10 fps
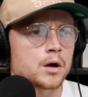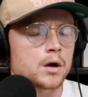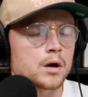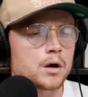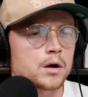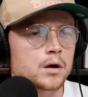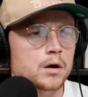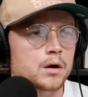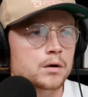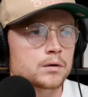
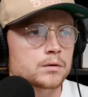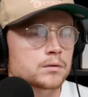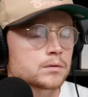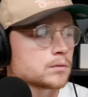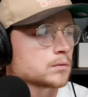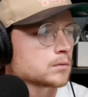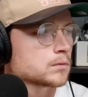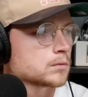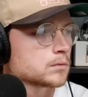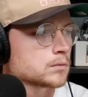
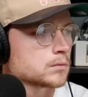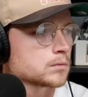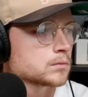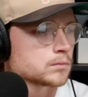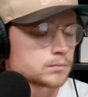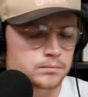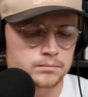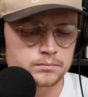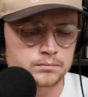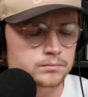
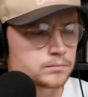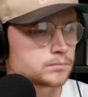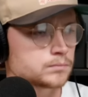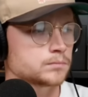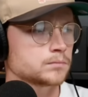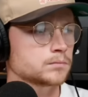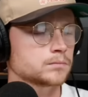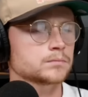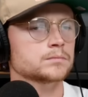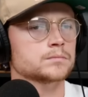
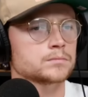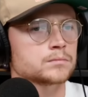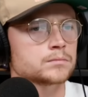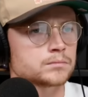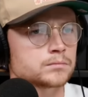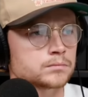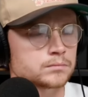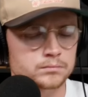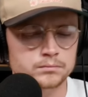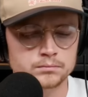
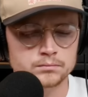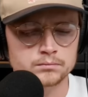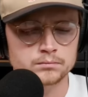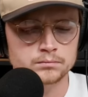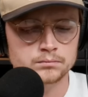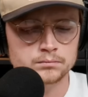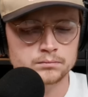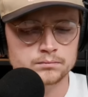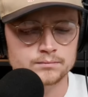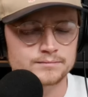
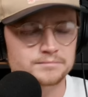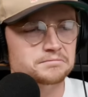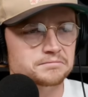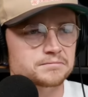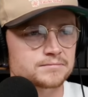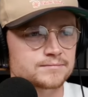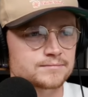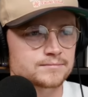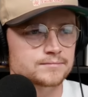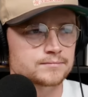
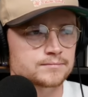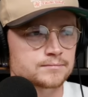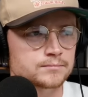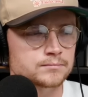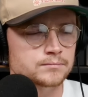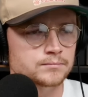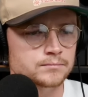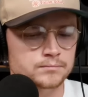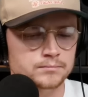This person isn't speaking.